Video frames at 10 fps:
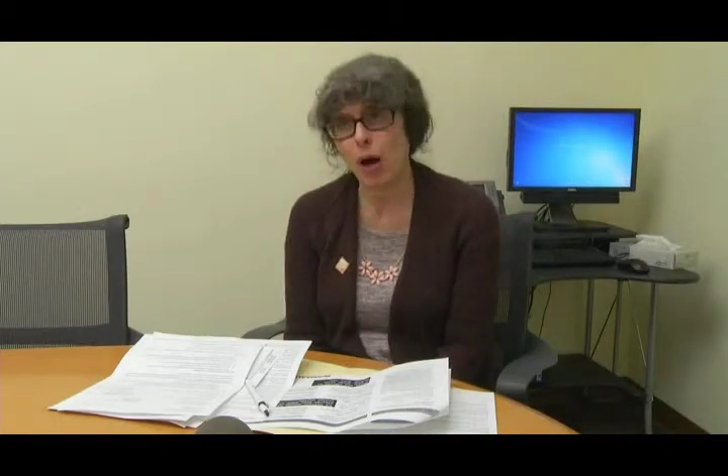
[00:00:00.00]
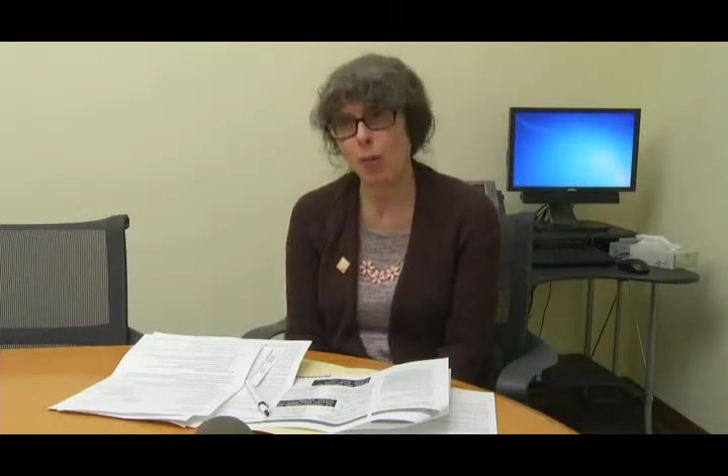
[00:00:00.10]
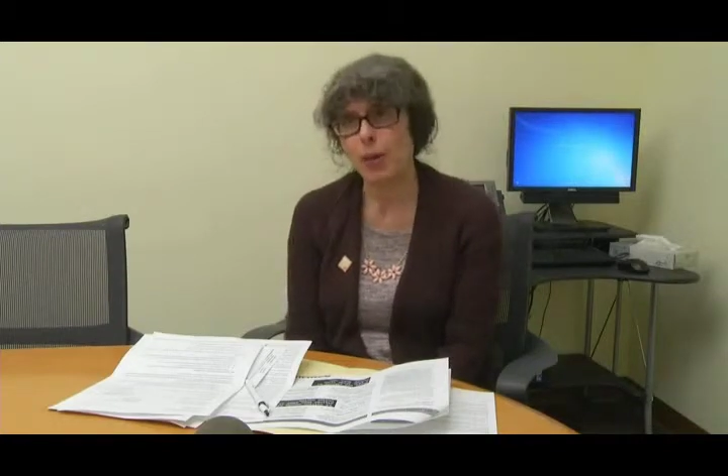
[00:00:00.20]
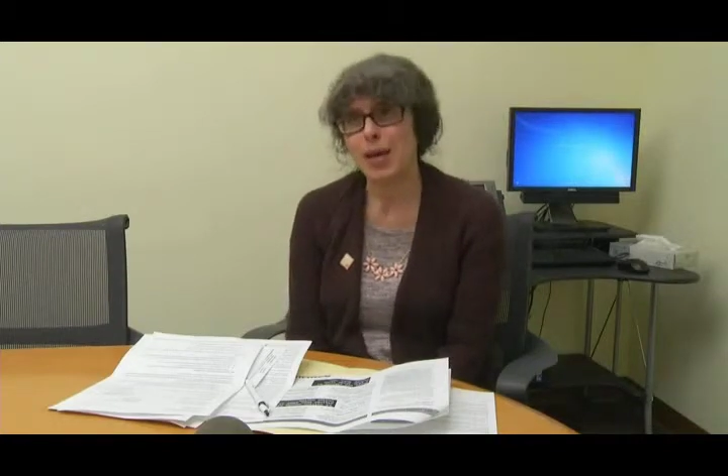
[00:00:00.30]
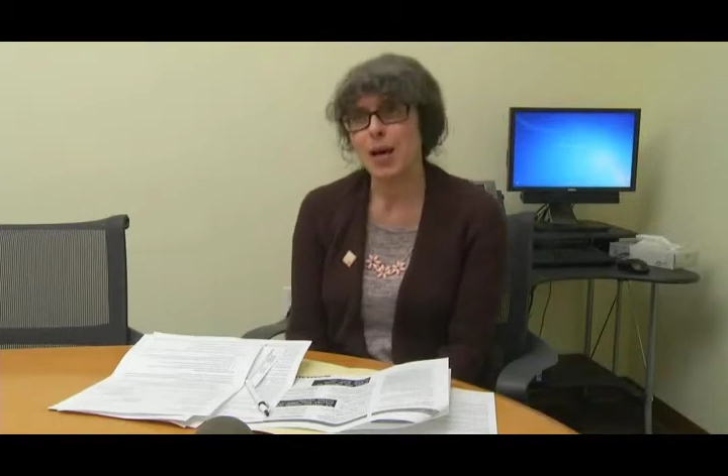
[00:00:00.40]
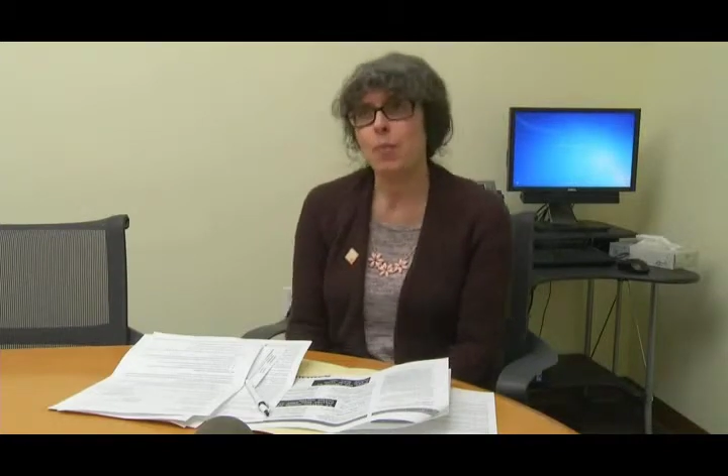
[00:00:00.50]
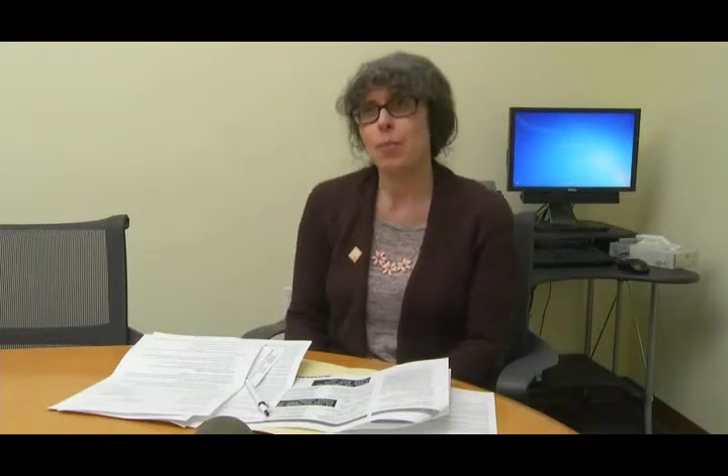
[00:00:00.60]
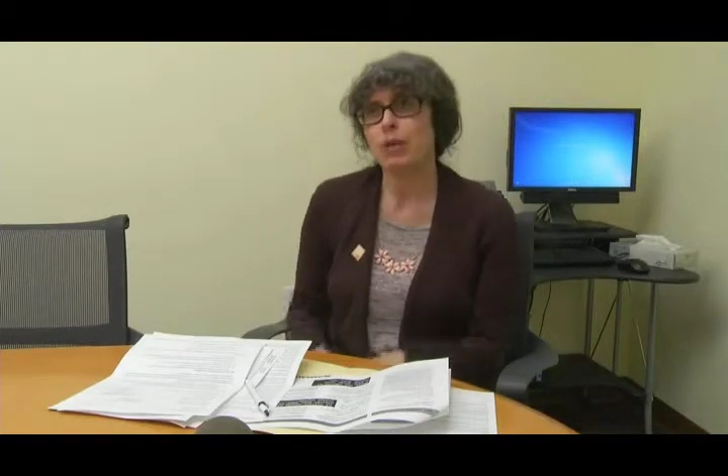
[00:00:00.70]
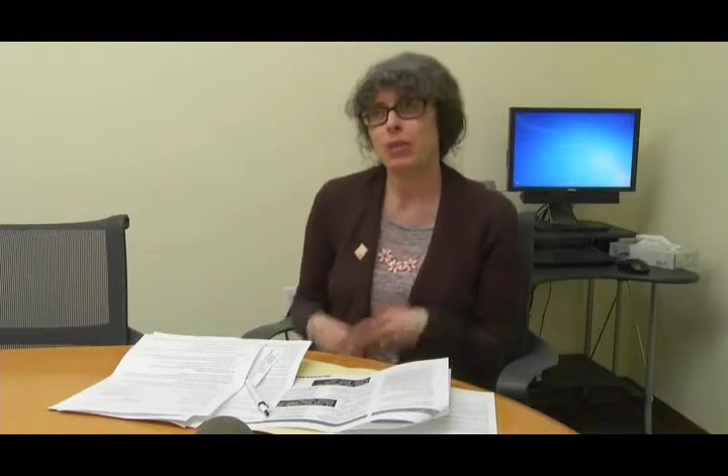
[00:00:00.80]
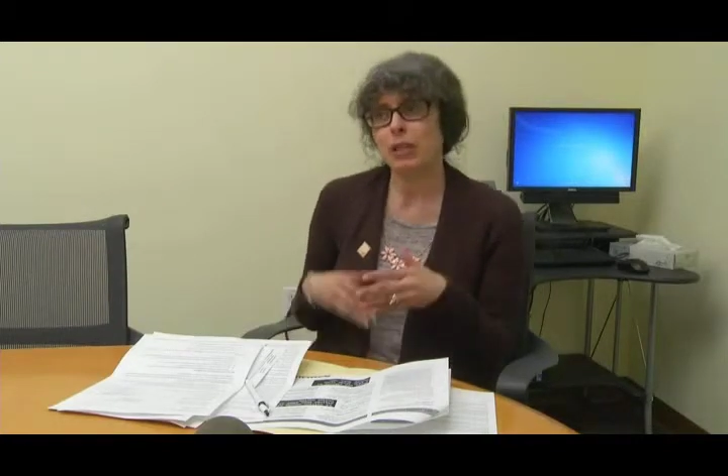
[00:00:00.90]
up.
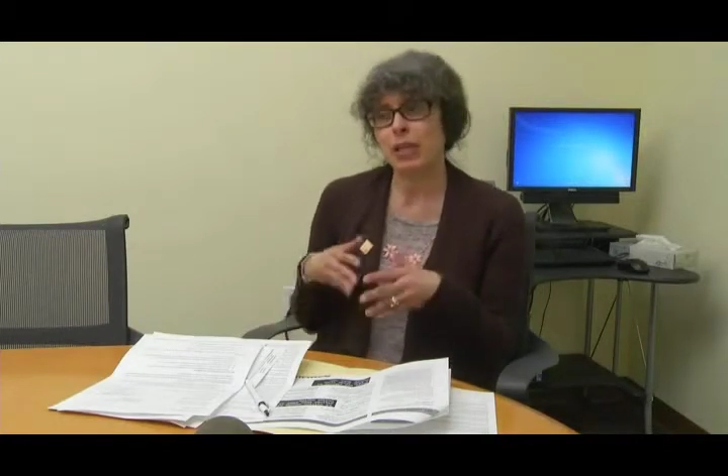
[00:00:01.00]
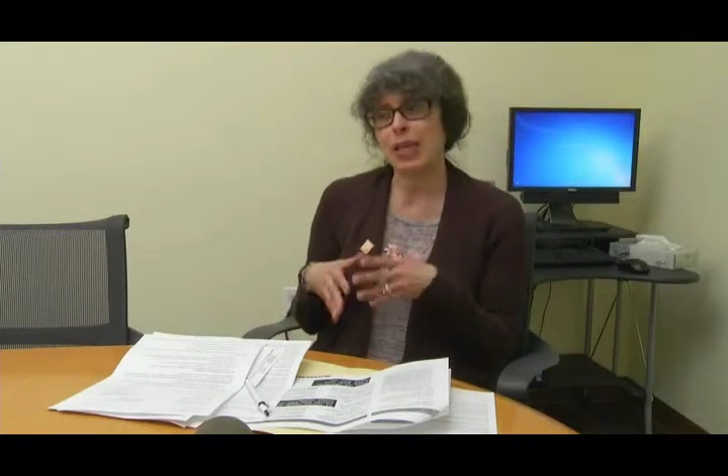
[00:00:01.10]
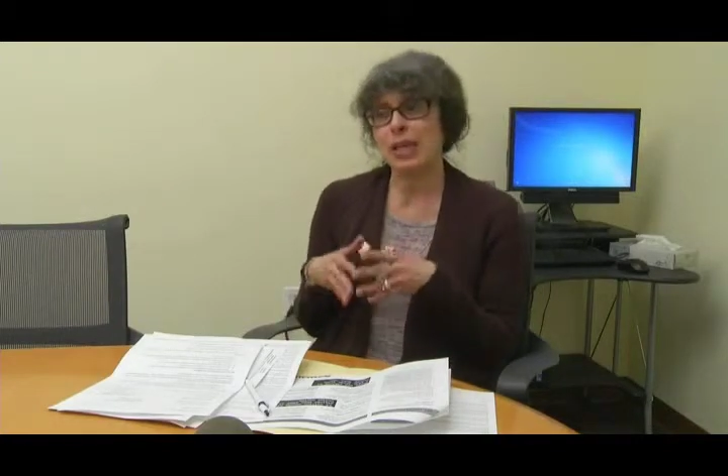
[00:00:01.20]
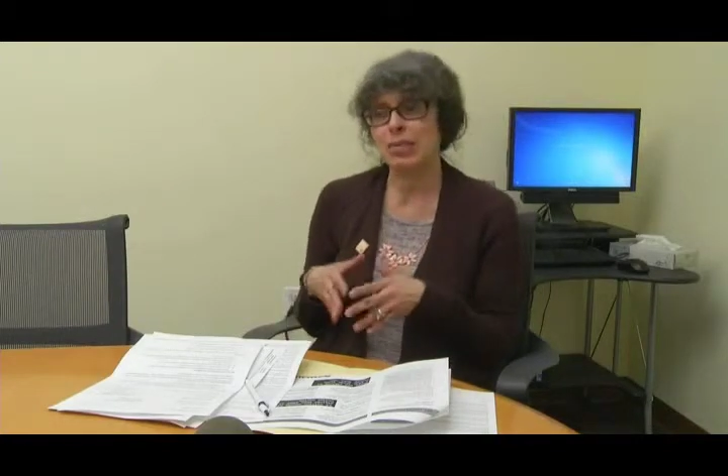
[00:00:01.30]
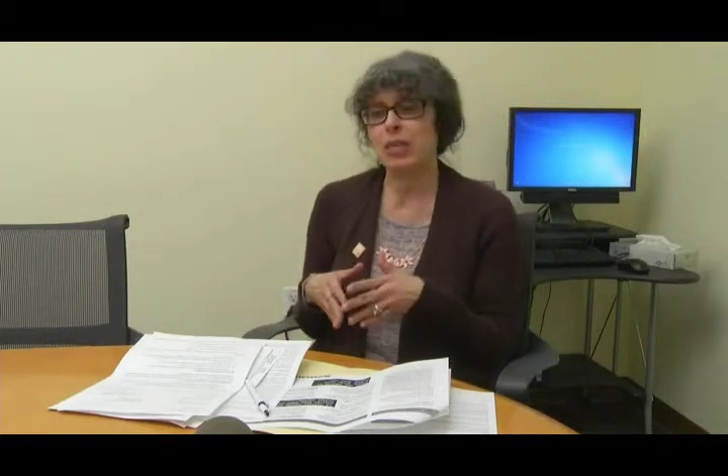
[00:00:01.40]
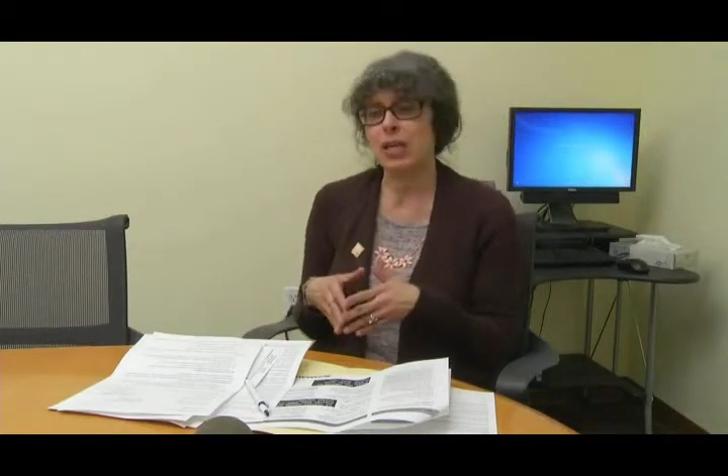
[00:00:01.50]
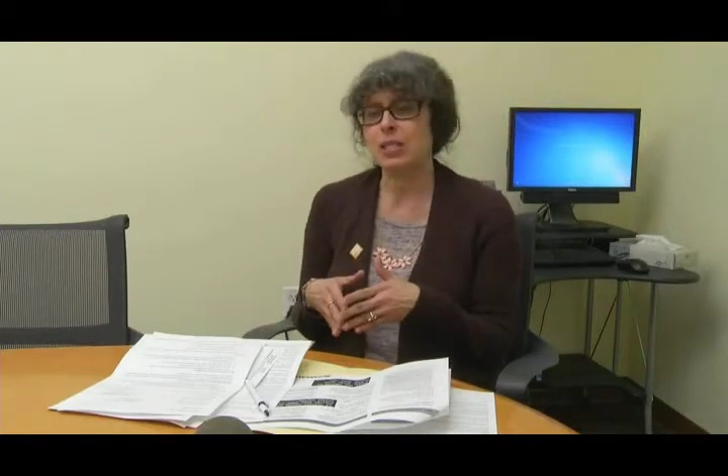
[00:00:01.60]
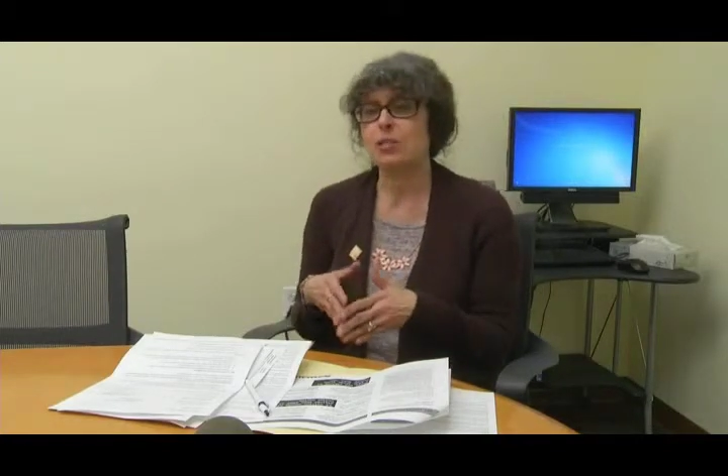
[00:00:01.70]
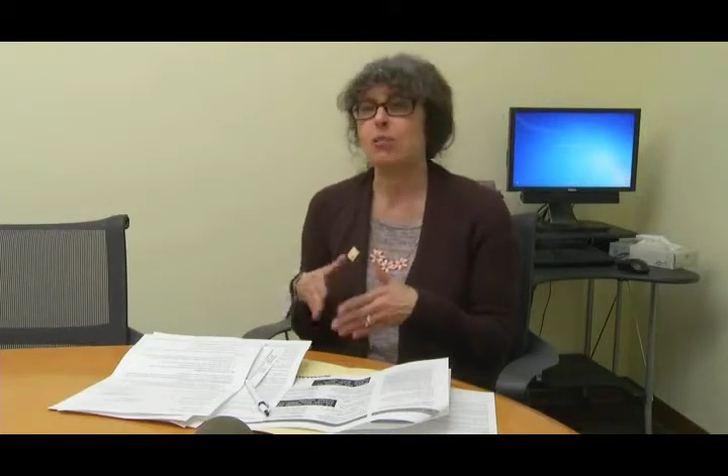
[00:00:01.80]
But the key thing is the